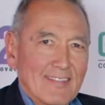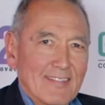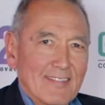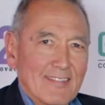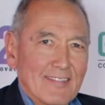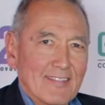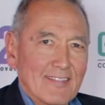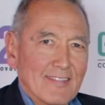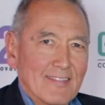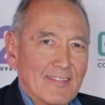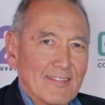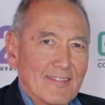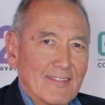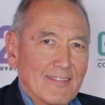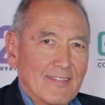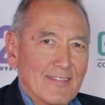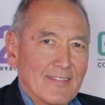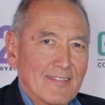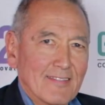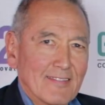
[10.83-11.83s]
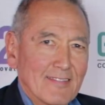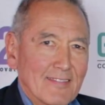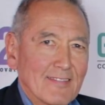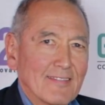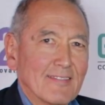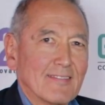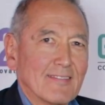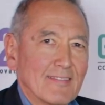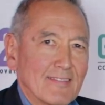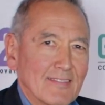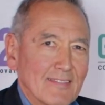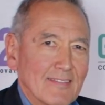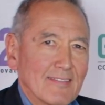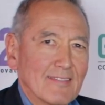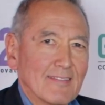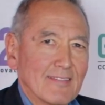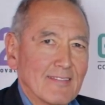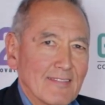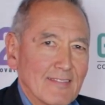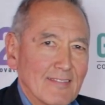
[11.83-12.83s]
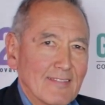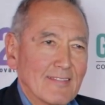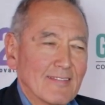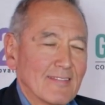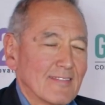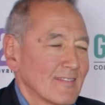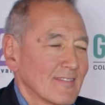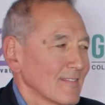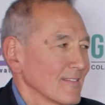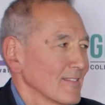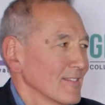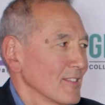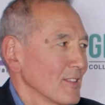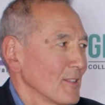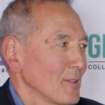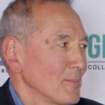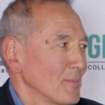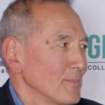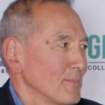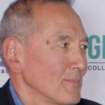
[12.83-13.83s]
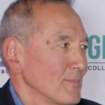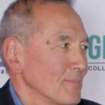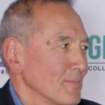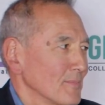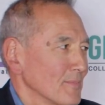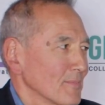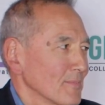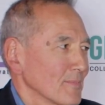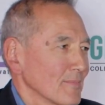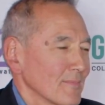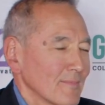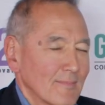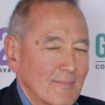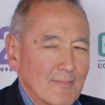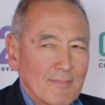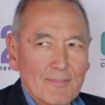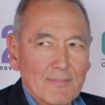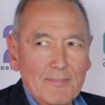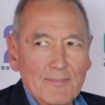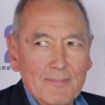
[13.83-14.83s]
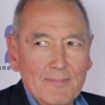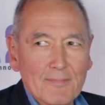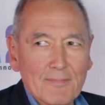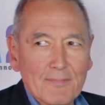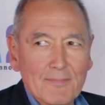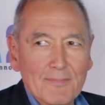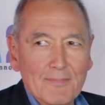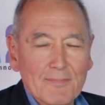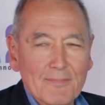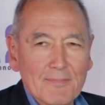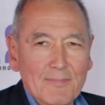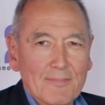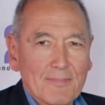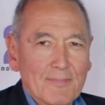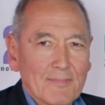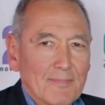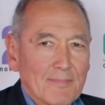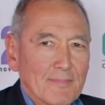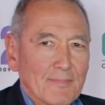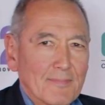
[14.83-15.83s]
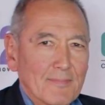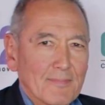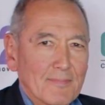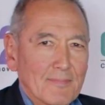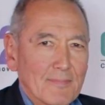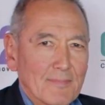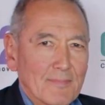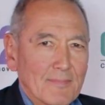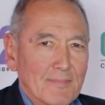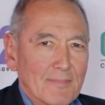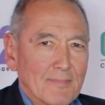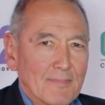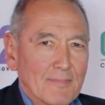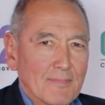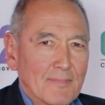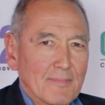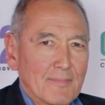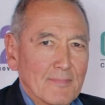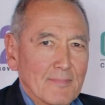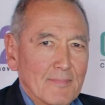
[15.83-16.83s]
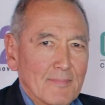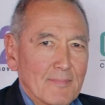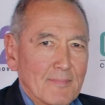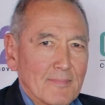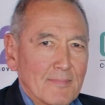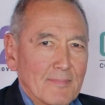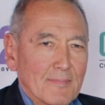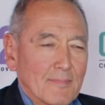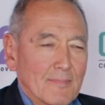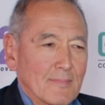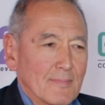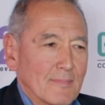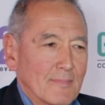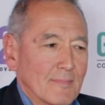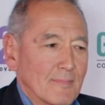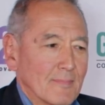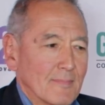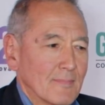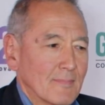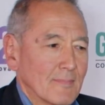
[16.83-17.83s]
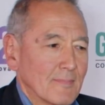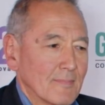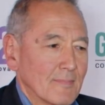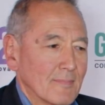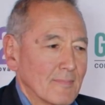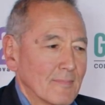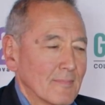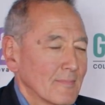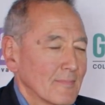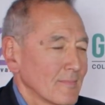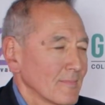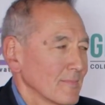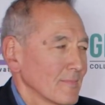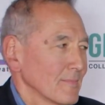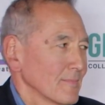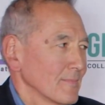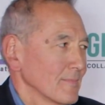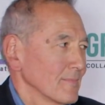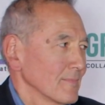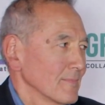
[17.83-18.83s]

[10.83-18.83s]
No words are spoken by the person on screen.